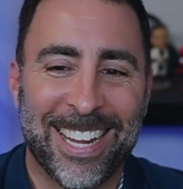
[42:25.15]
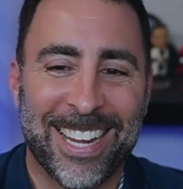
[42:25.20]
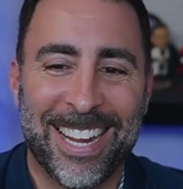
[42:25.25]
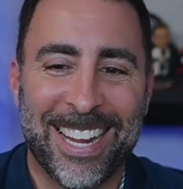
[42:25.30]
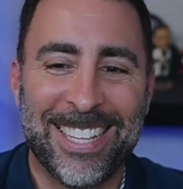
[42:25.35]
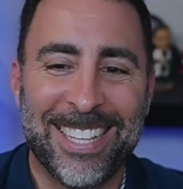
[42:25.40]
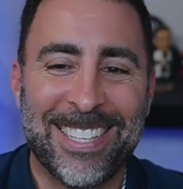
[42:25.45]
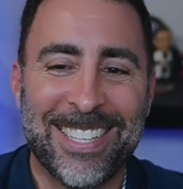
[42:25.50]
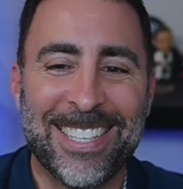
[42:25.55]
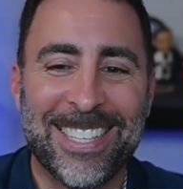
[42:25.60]

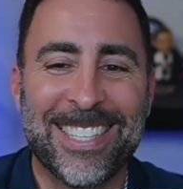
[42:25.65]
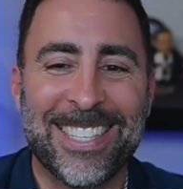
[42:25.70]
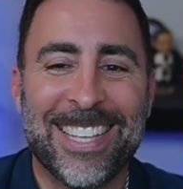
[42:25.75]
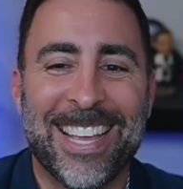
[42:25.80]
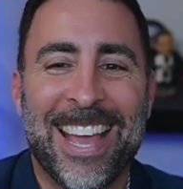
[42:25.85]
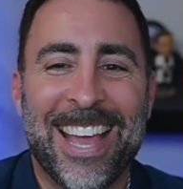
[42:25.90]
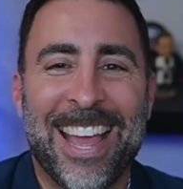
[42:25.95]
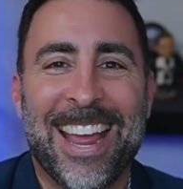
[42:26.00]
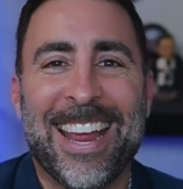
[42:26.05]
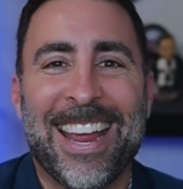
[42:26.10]
It's yeah. just,
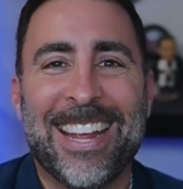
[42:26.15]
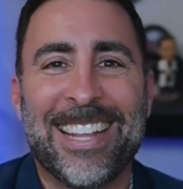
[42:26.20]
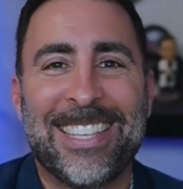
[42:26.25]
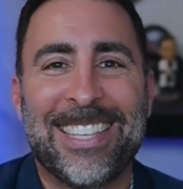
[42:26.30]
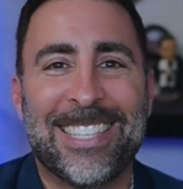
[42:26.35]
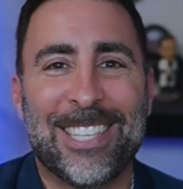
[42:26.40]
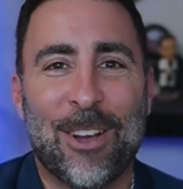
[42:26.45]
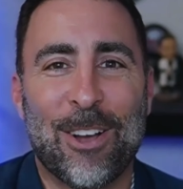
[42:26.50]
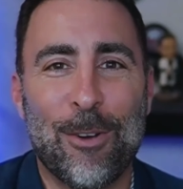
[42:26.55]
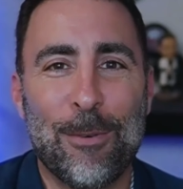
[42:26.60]
It's
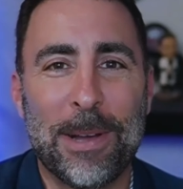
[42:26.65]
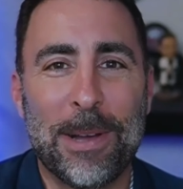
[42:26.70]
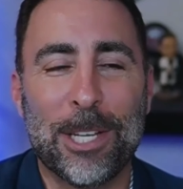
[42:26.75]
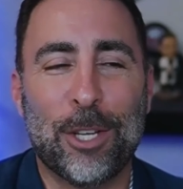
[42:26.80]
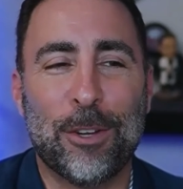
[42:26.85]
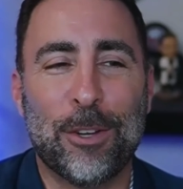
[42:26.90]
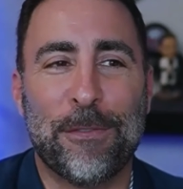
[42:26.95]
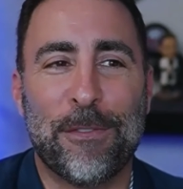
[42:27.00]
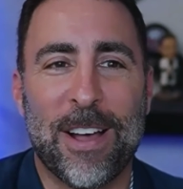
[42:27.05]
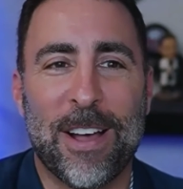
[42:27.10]
so much
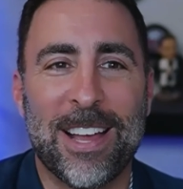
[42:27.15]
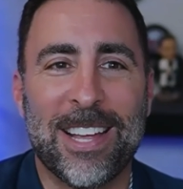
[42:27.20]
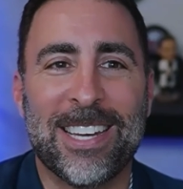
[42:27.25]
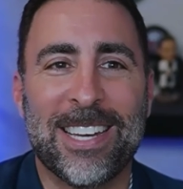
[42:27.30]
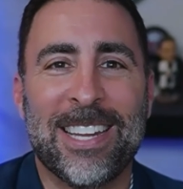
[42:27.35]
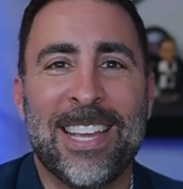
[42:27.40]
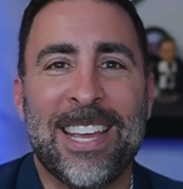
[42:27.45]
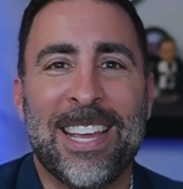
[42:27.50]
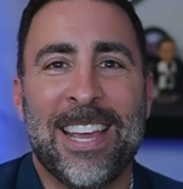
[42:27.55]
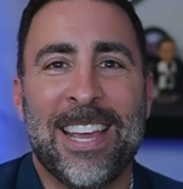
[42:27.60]

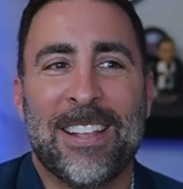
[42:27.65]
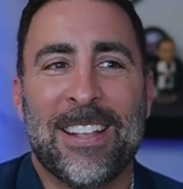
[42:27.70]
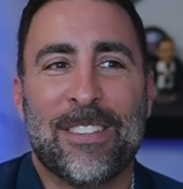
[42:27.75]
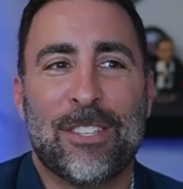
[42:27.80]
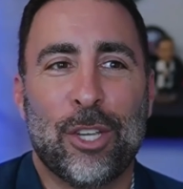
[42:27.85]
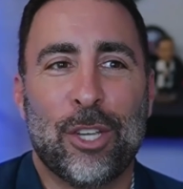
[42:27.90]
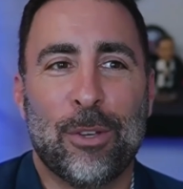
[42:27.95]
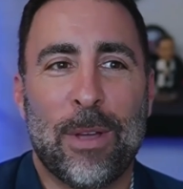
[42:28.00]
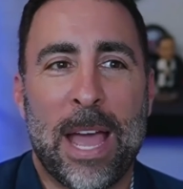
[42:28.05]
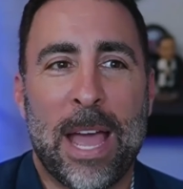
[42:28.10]
fun
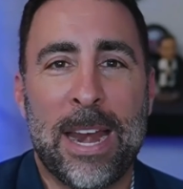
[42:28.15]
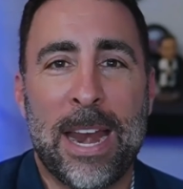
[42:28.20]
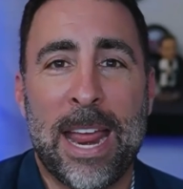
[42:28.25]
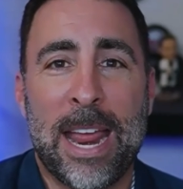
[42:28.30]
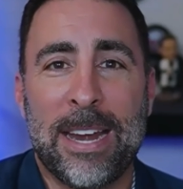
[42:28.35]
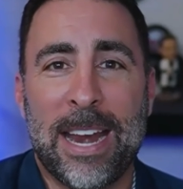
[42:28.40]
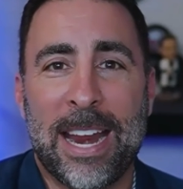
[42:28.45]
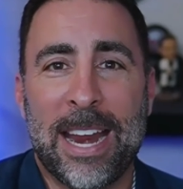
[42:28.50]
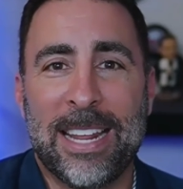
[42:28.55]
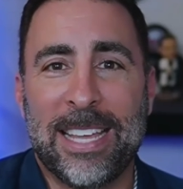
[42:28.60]
to, and,
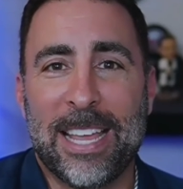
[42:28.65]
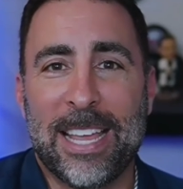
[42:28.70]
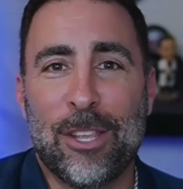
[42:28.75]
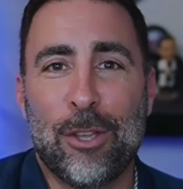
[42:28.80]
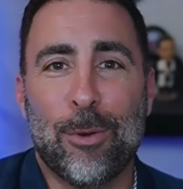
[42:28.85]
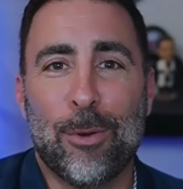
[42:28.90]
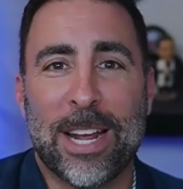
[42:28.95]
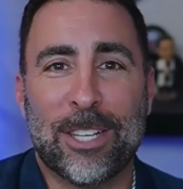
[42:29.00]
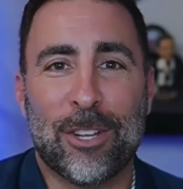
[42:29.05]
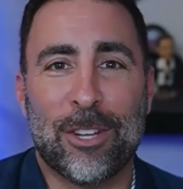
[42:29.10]
and, and again,
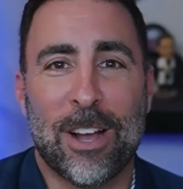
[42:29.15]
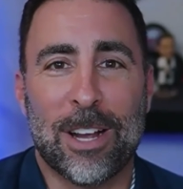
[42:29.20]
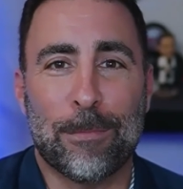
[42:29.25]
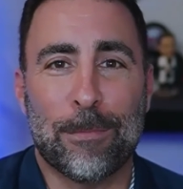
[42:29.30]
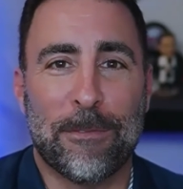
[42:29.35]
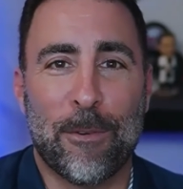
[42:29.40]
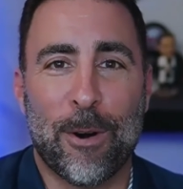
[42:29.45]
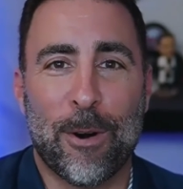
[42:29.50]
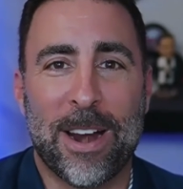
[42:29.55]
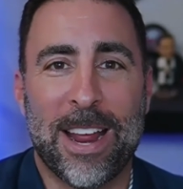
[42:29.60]
you and I talked
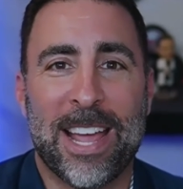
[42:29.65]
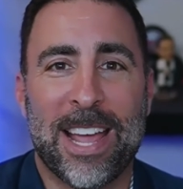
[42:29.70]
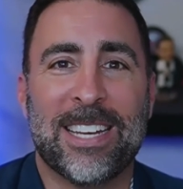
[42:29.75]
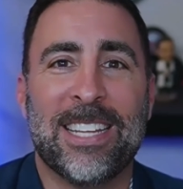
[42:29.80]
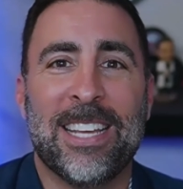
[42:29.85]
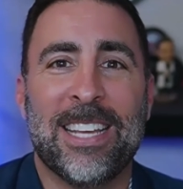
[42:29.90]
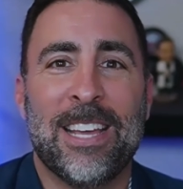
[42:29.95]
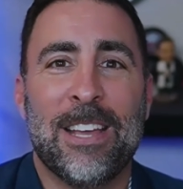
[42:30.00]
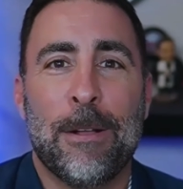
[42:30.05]
beforehand,